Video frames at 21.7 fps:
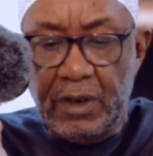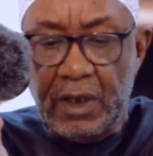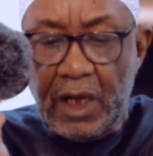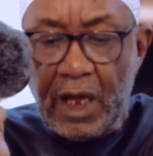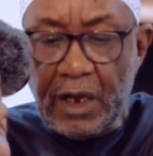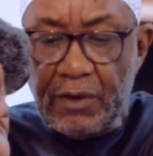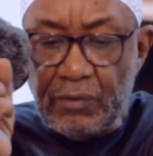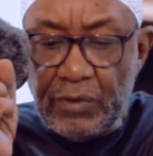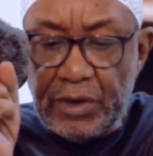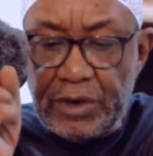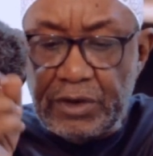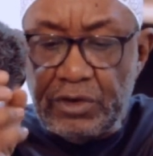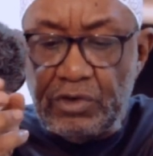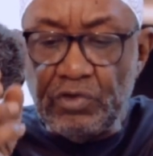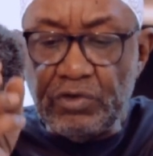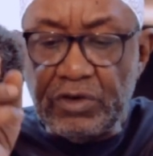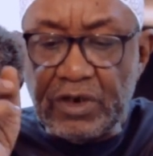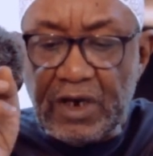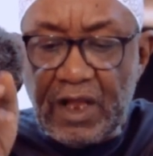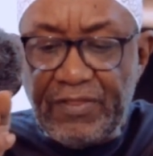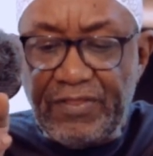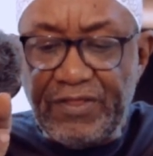and we knew
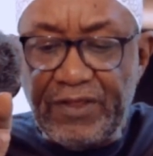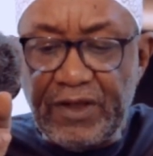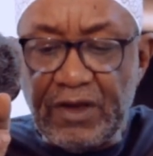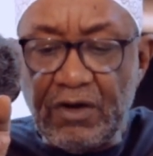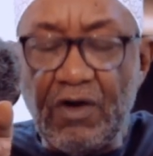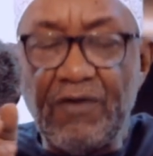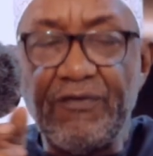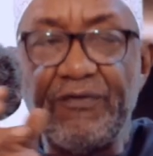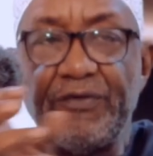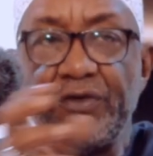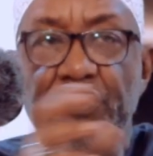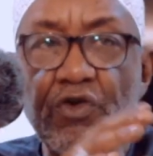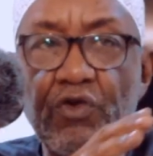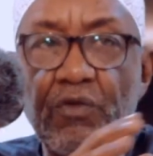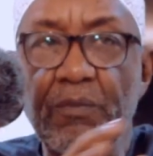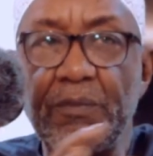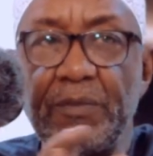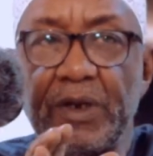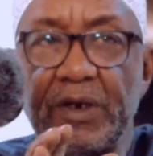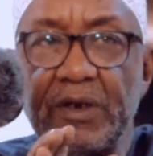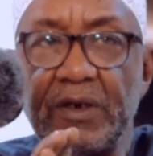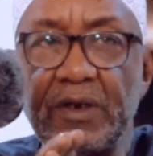nothing of
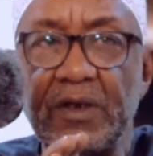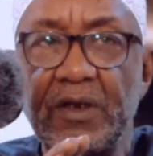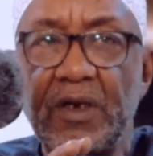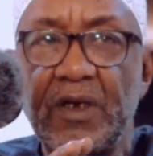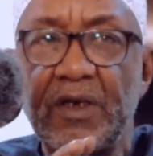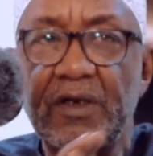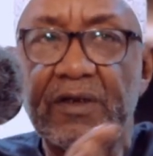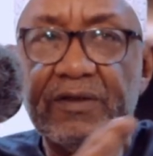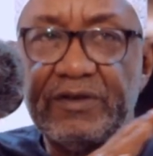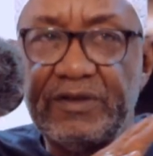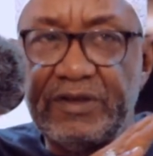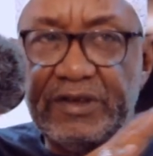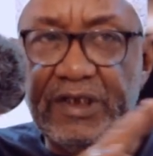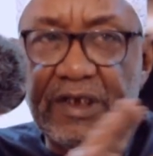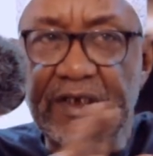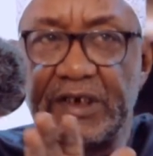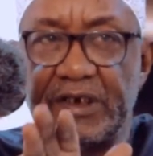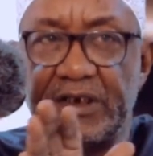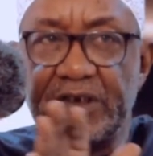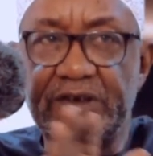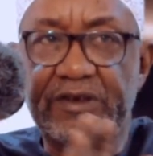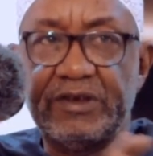human
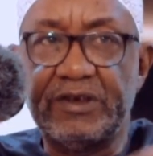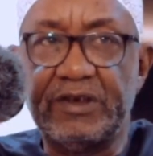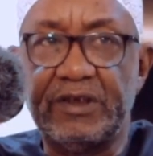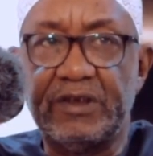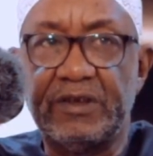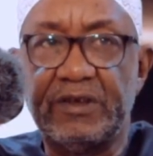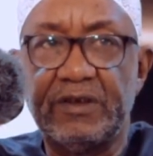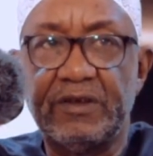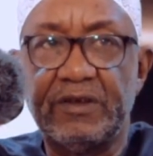dignity.